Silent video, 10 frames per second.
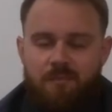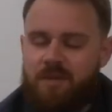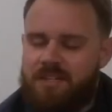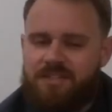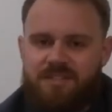
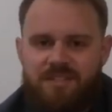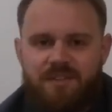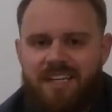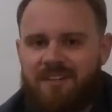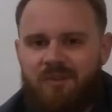pictures of
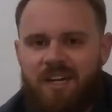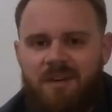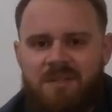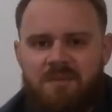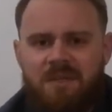kind of what I
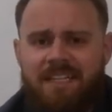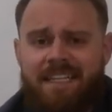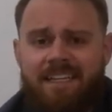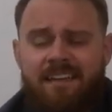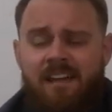was wanting.